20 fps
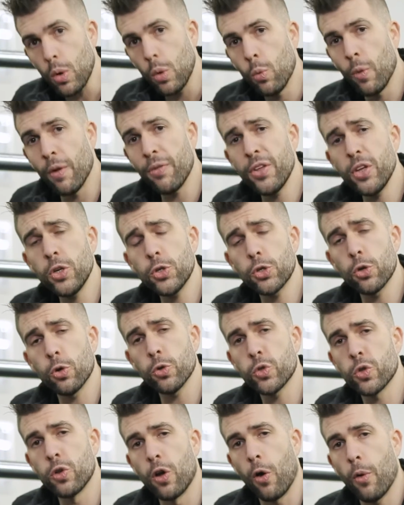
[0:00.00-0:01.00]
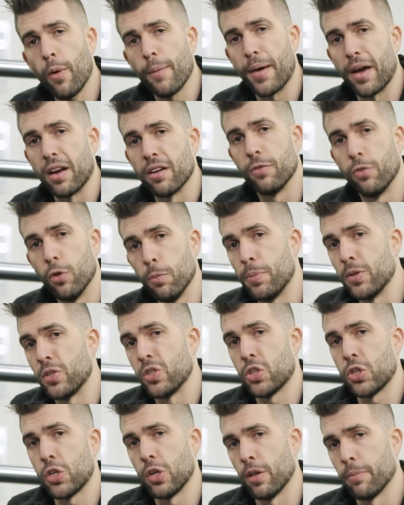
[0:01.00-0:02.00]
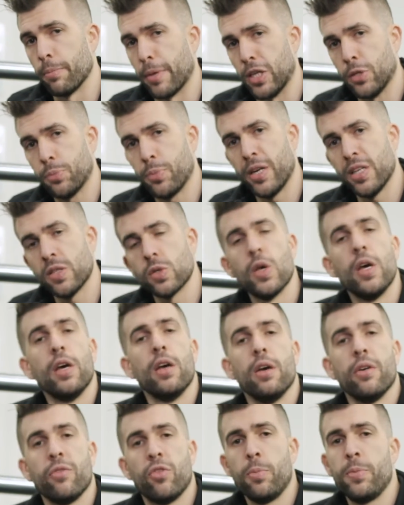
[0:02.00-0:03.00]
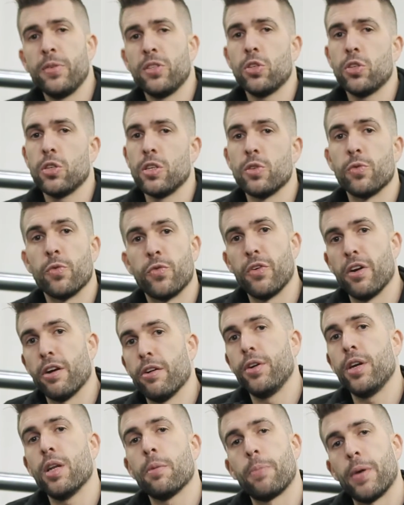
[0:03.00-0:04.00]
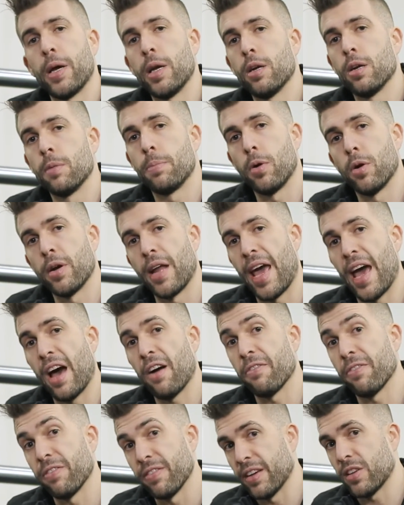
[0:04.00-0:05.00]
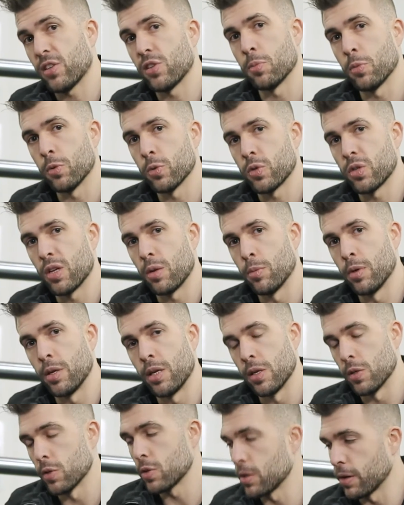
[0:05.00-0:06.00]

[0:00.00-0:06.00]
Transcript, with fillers: One thing you should also know about foot position on bench press, foot position is very dependent upon how flexible someone is.